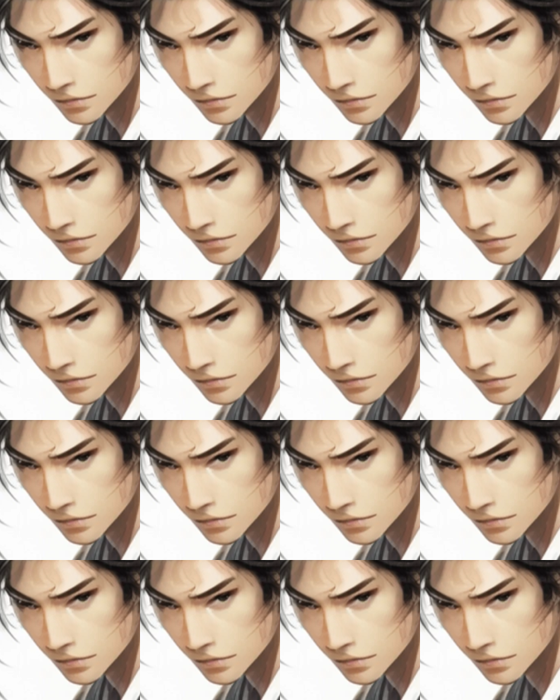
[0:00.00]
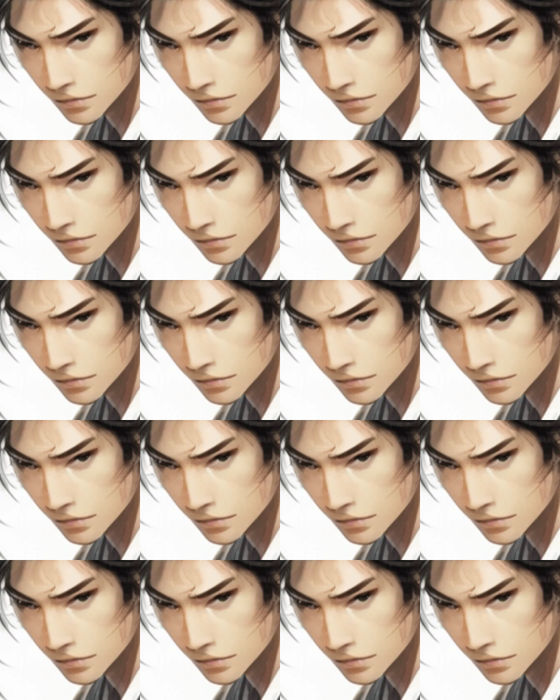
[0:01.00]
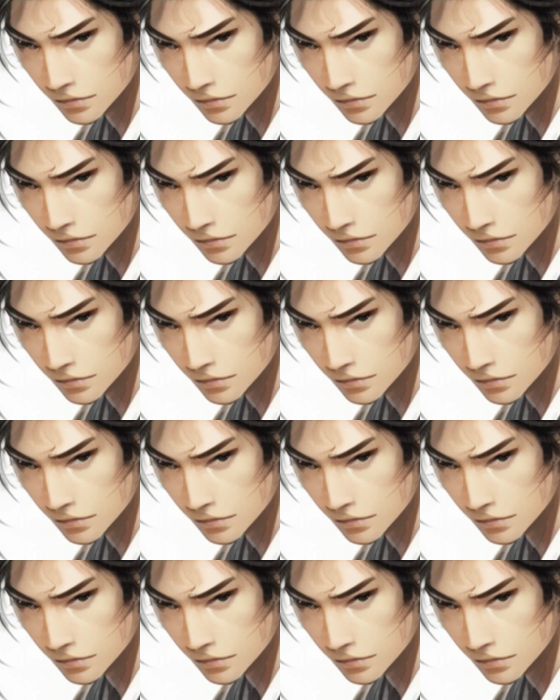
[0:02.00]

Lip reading: (no lip movement)